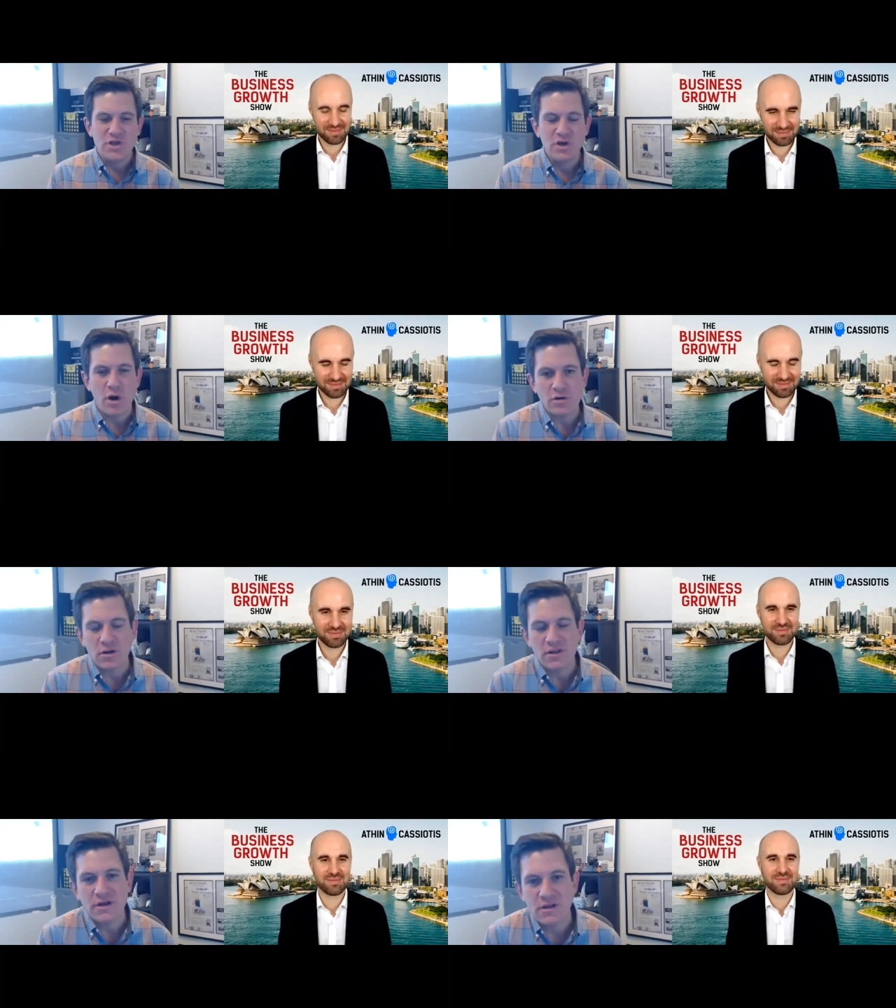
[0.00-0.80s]
Speaker 1: garner
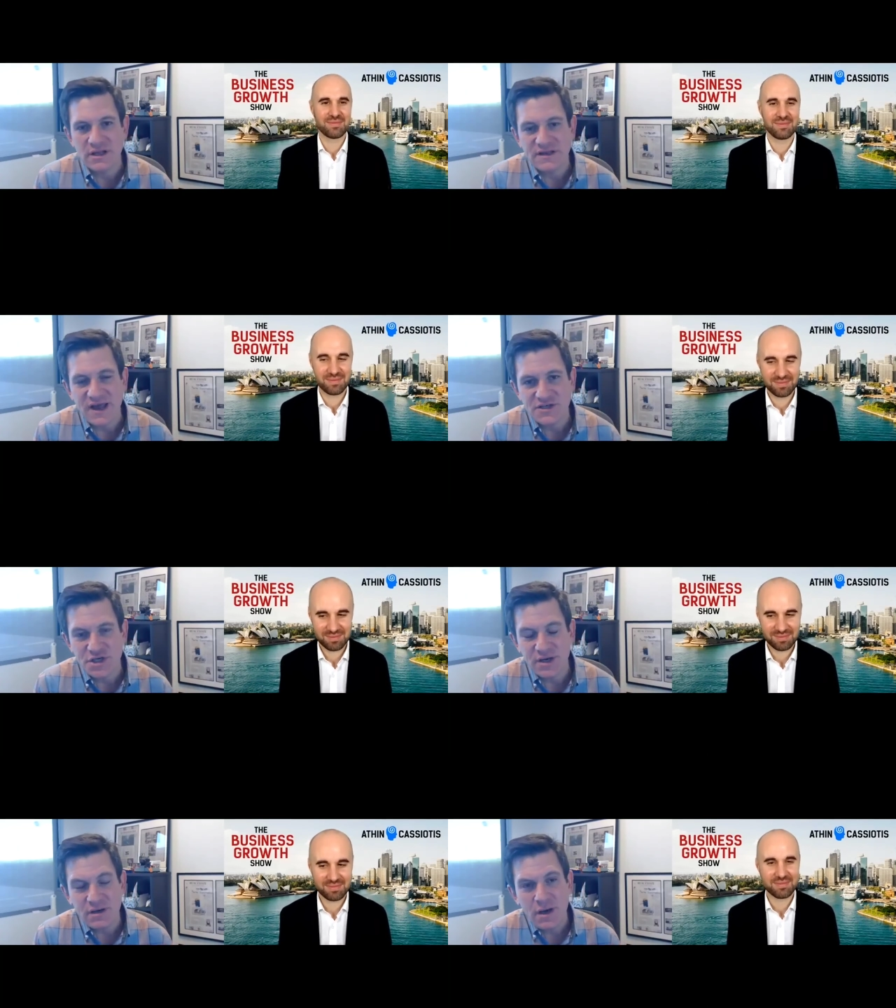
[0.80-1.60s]
a little
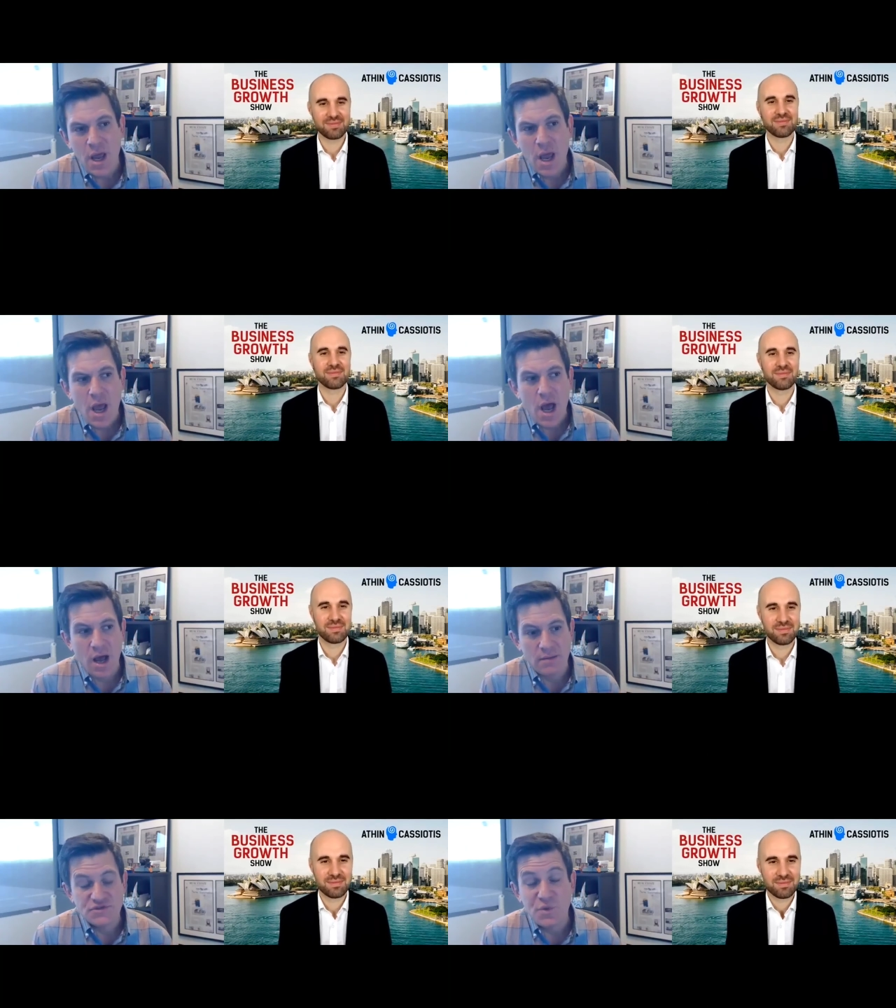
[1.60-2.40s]
attention.
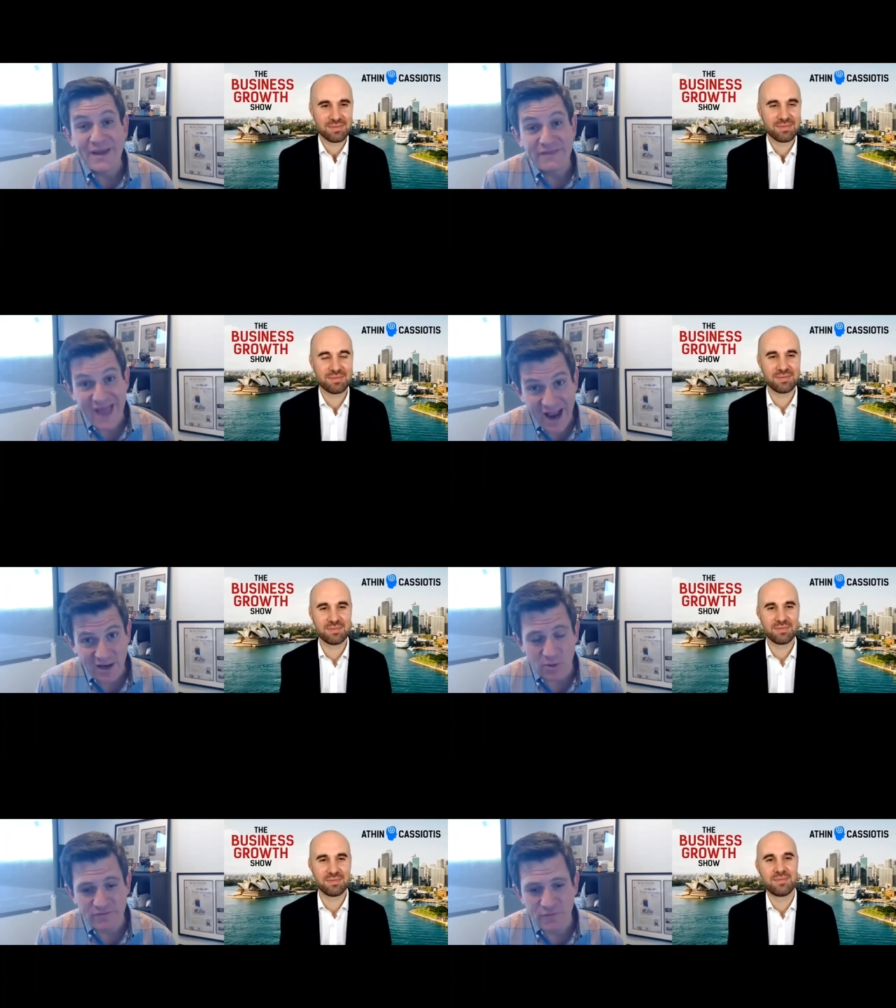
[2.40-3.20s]
Um, so we had that
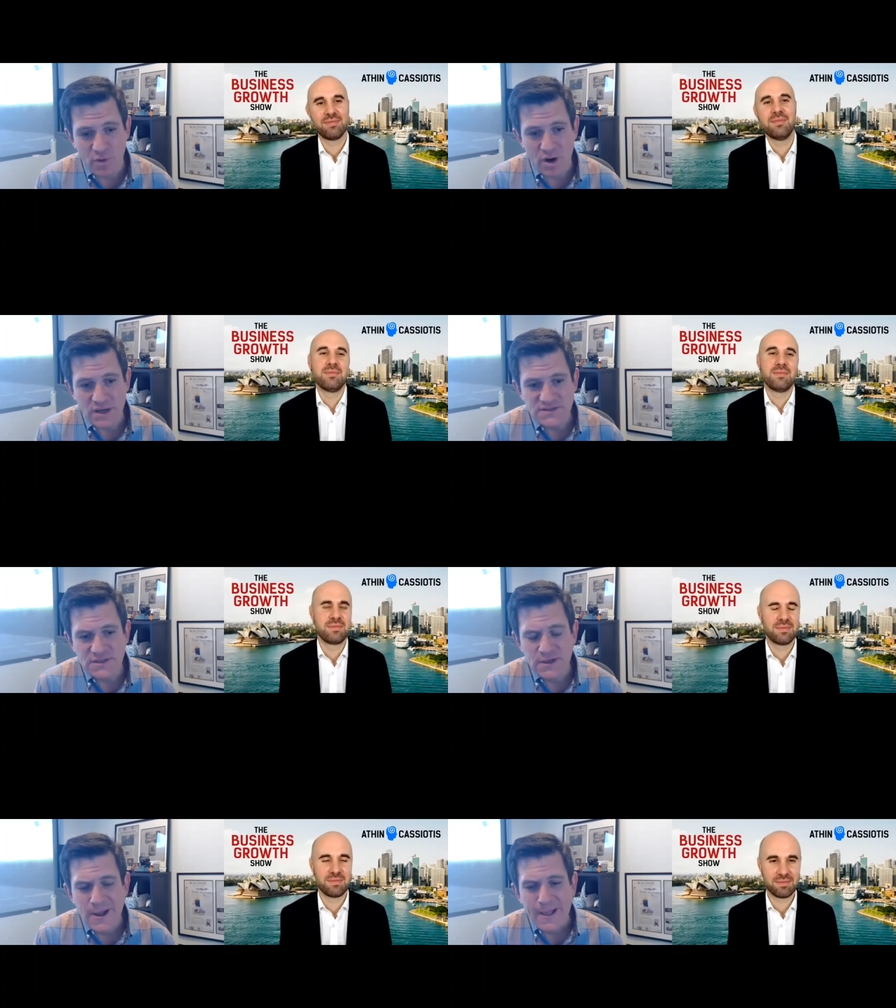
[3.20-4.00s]
going for
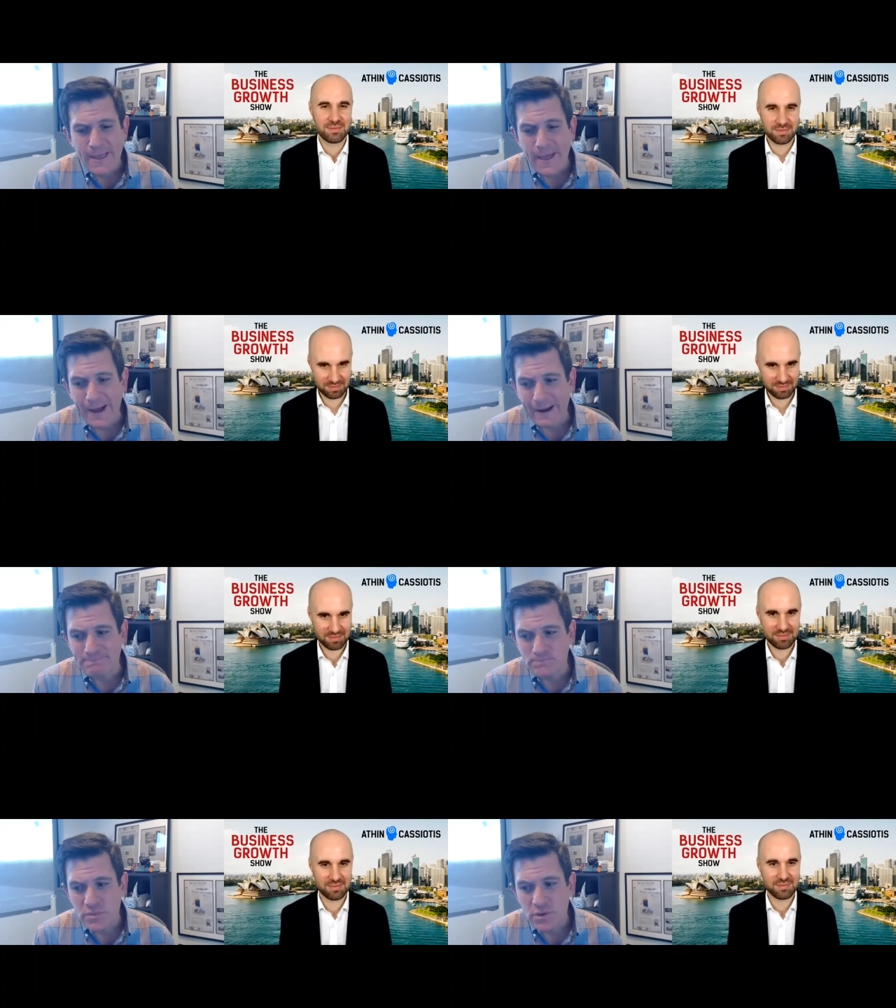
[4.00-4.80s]
us.
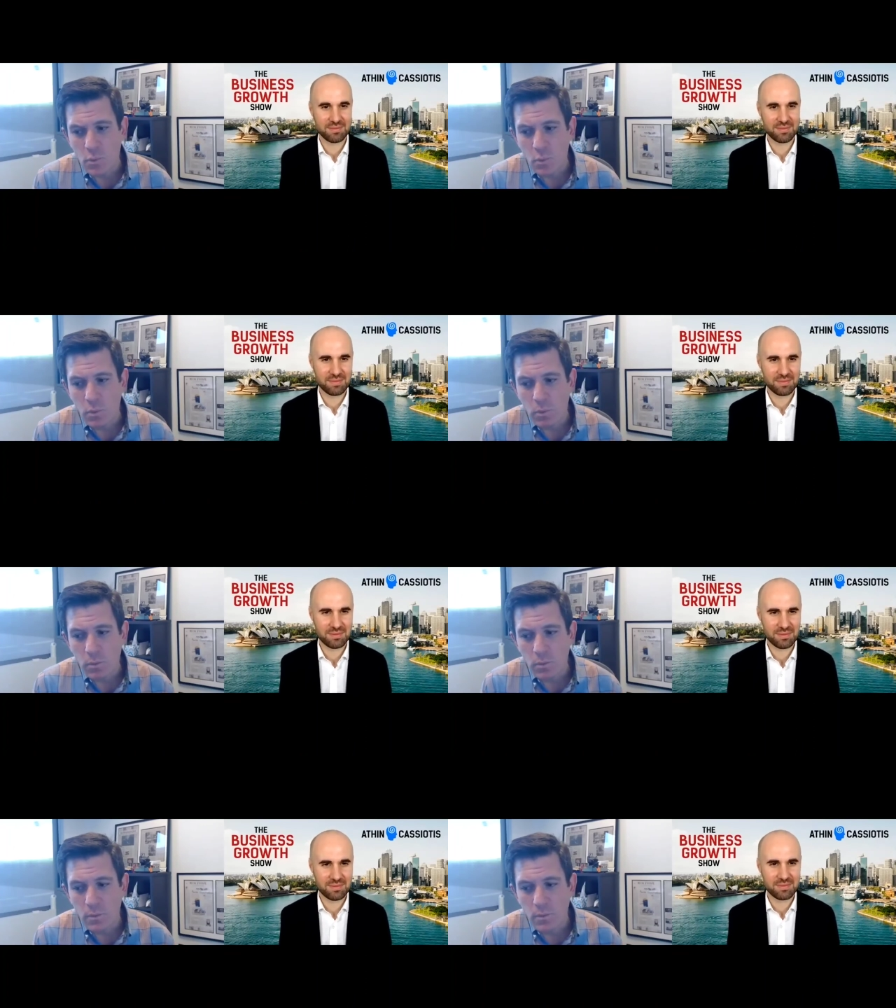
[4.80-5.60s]
Um,
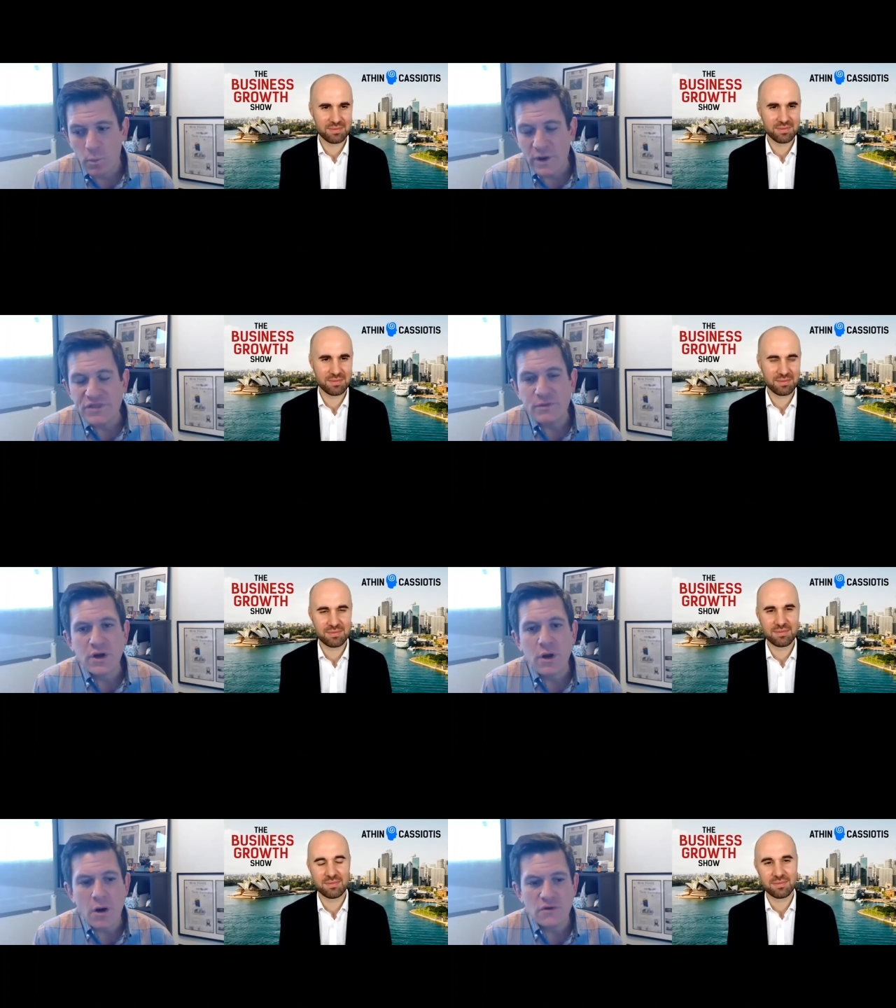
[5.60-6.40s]
with
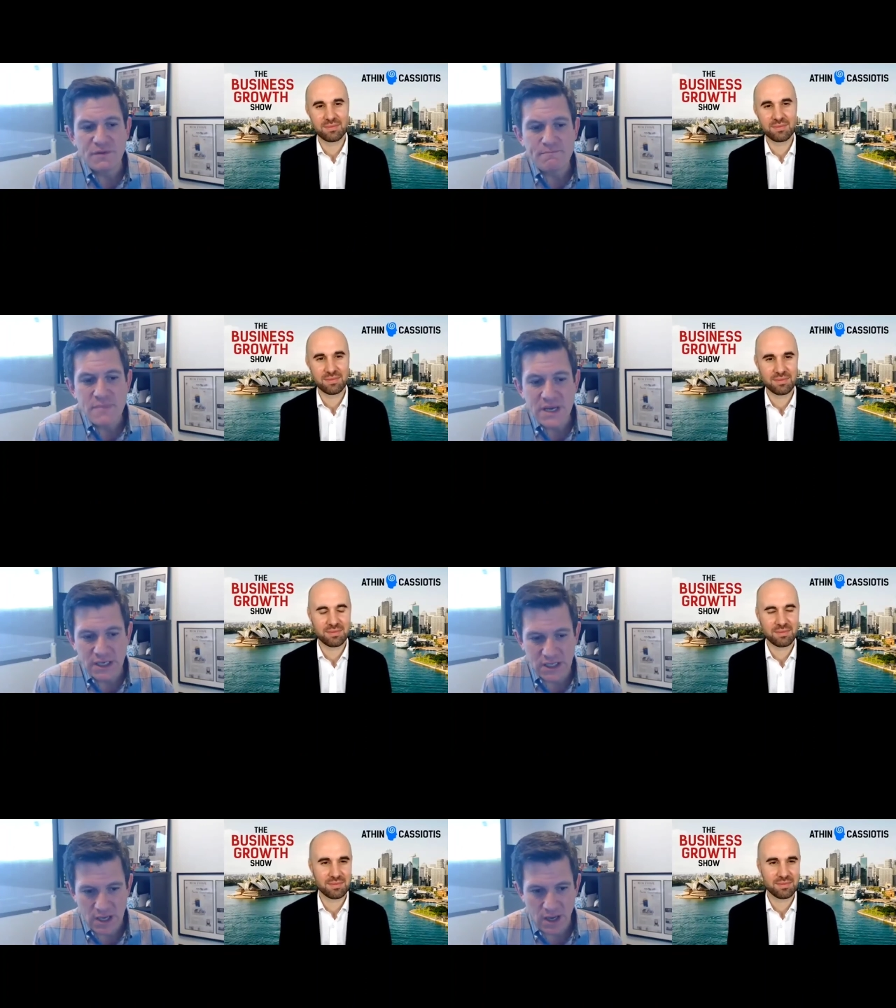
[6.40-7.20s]
regard to
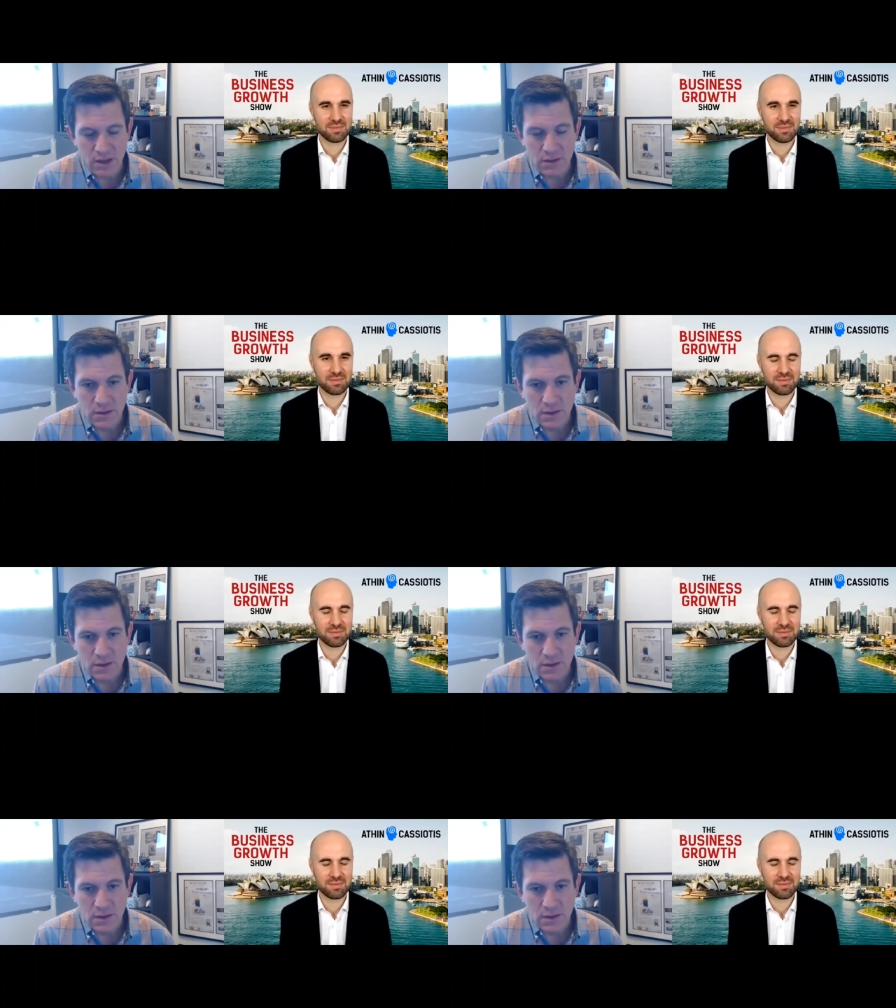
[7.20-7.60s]
media,